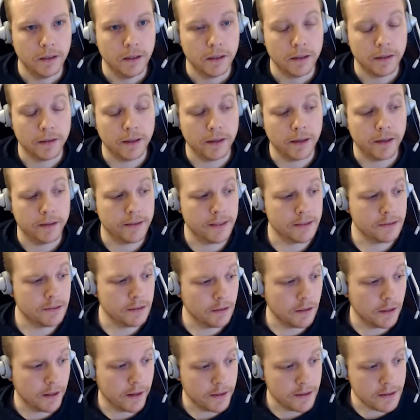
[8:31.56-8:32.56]
the testing
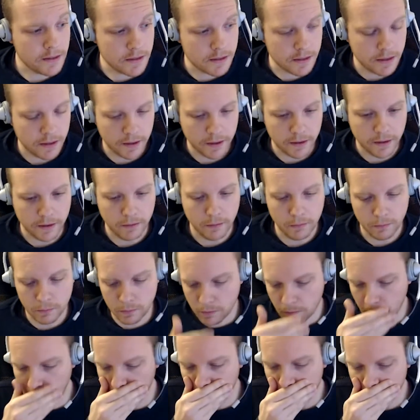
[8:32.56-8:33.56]
clients,
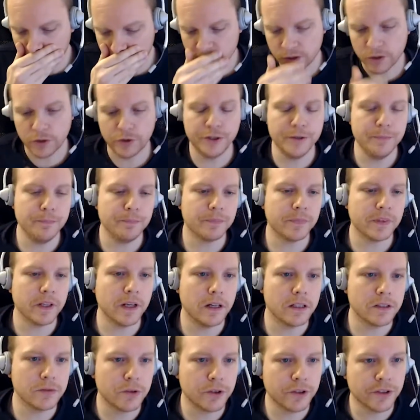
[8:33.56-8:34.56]

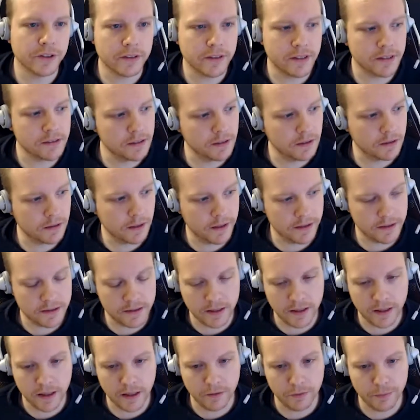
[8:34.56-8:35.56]
as for the testing clients
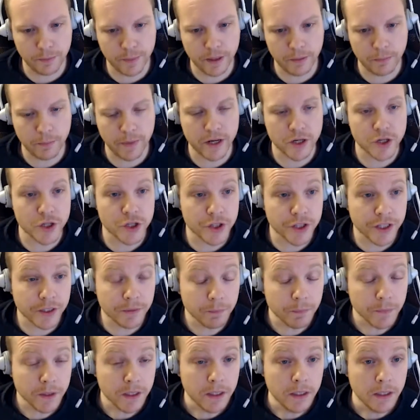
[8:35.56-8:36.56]
I have been mentioning,
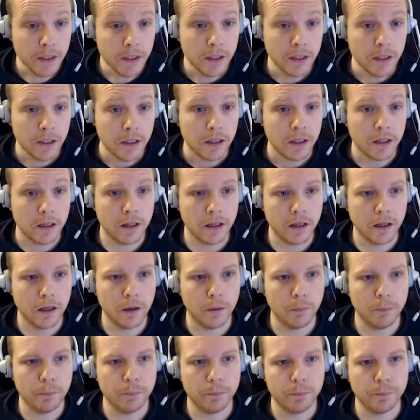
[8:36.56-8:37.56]

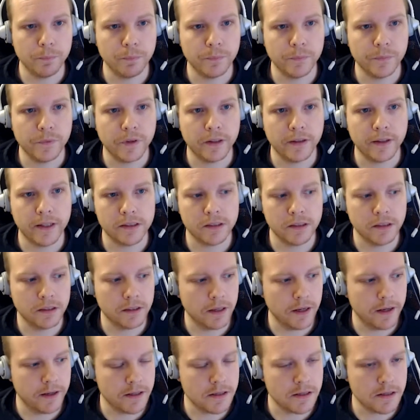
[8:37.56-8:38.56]
the testing
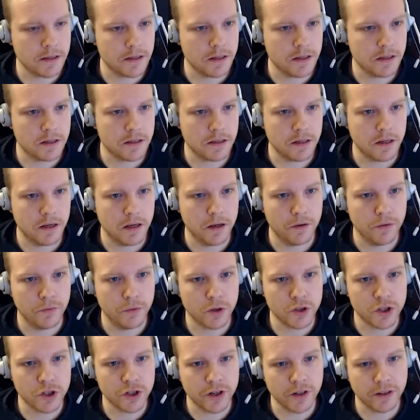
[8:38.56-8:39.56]
clients is a
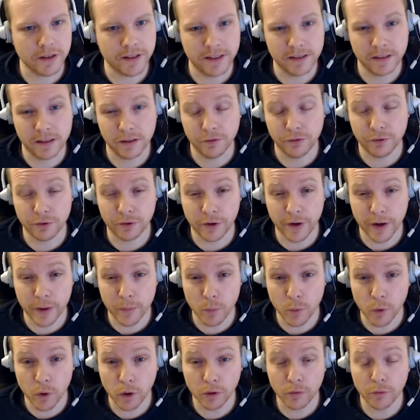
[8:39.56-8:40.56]
functional testing
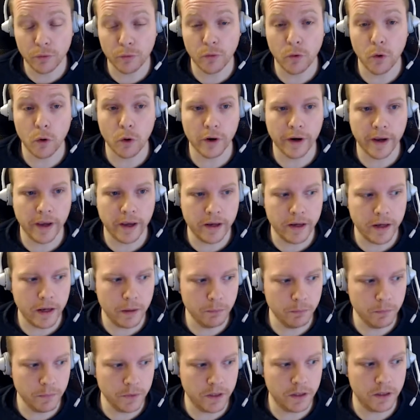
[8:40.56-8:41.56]
framework for
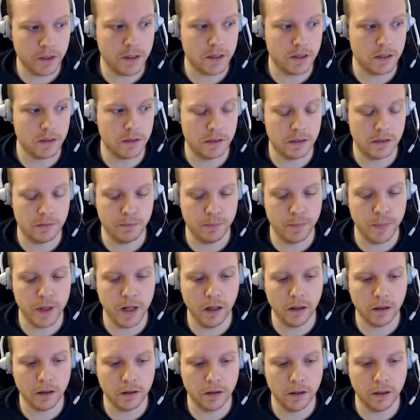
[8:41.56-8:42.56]
AEM. It is
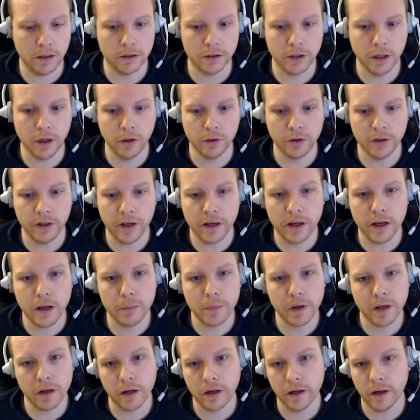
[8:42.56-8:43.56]
built around AEM
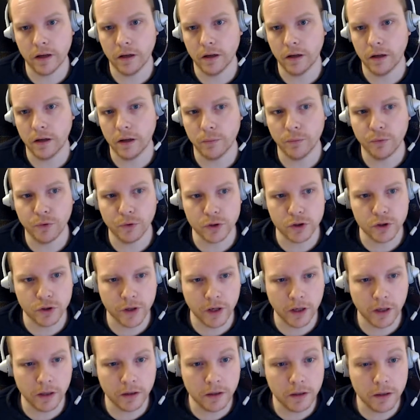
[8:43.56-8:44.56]
and AEM
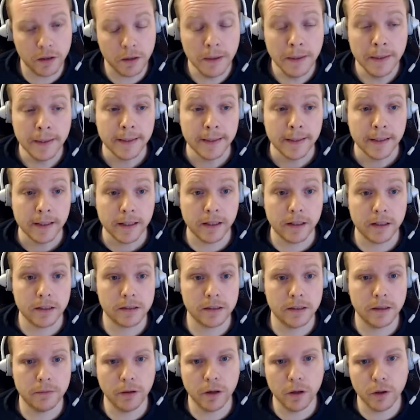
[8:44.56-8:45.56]
functionality. It is
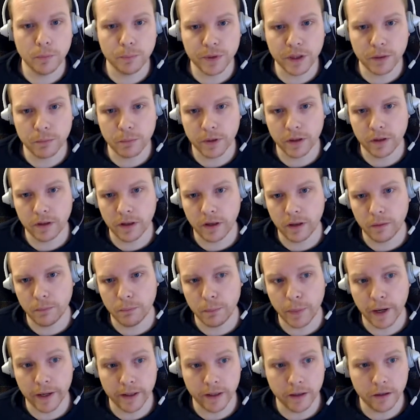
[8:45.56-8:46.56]
developed and maintained
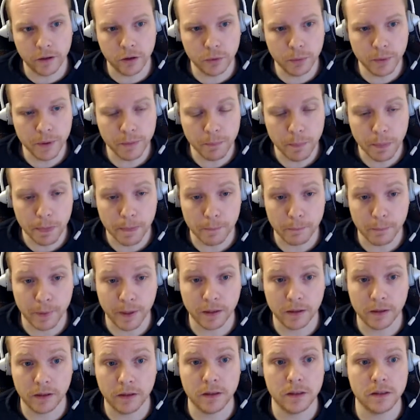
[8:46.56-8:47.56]
by Adobe,
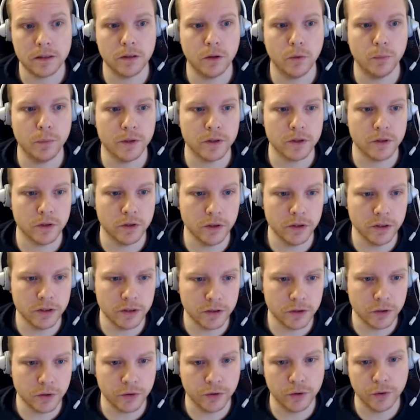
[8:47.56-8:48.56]
but it is open source,
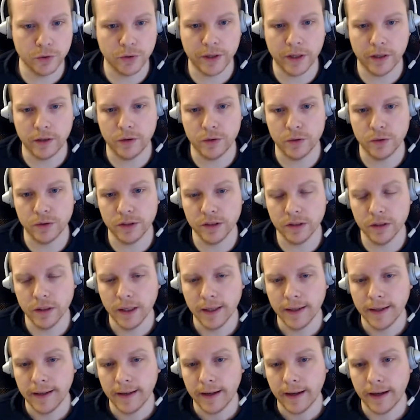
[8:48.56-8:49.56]
so you can use it.
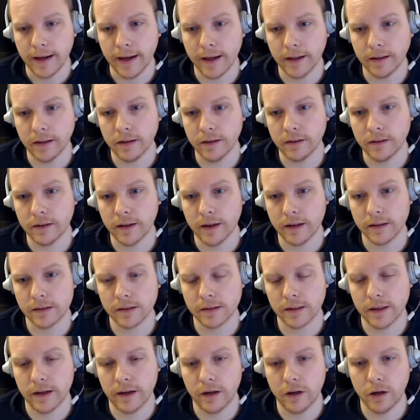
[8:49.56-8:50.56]
And it takes
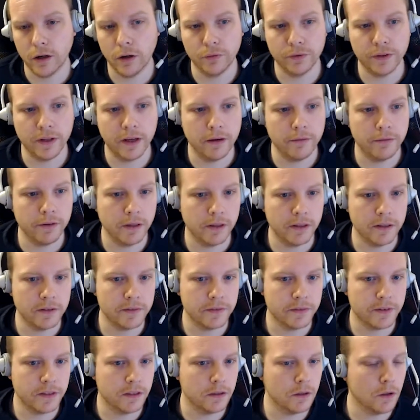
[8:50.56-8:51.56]
care of the heavy
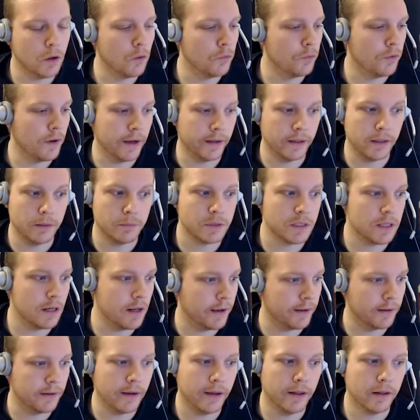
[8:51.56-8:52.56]
lifting of items
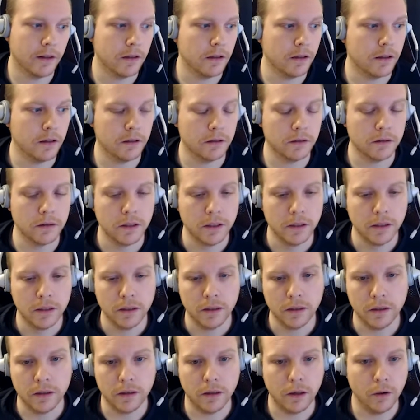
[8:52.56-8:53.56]
like handling,
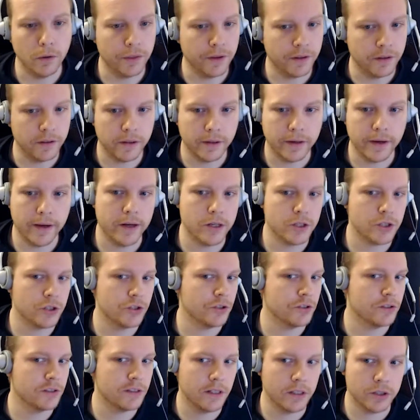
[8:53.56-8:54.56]

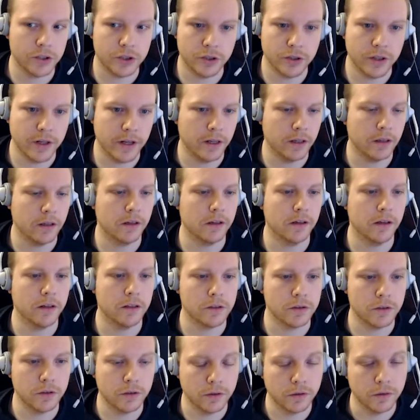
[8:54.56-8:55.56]
authentication, session handling, and
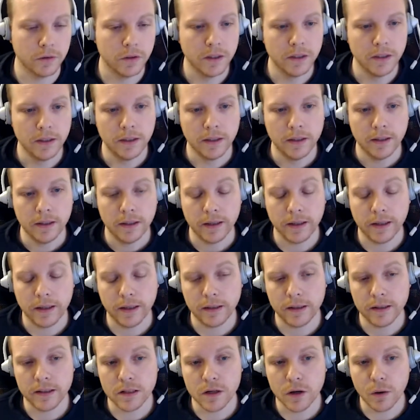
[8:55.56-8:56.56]
so on.
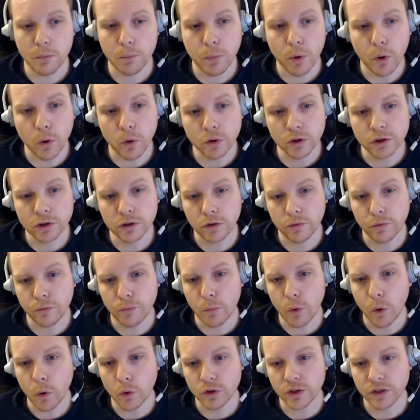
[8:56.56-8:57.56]
It is composed of
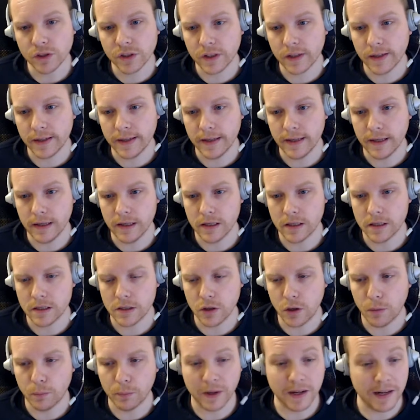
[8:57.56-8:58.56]
mostly
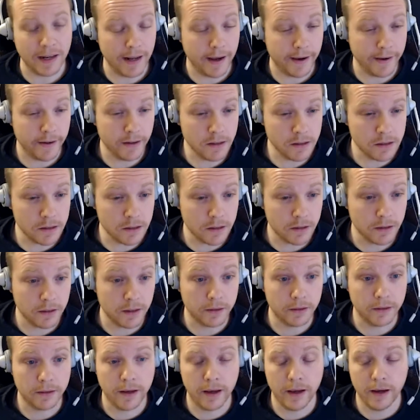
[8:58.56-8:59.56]
some clients
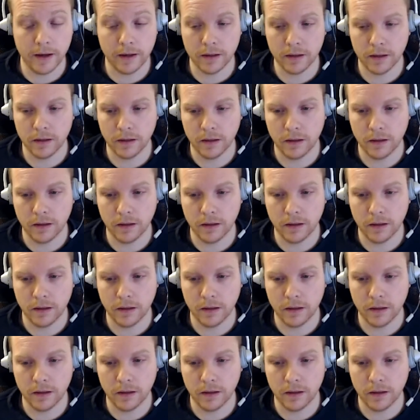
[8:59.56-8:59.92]
that take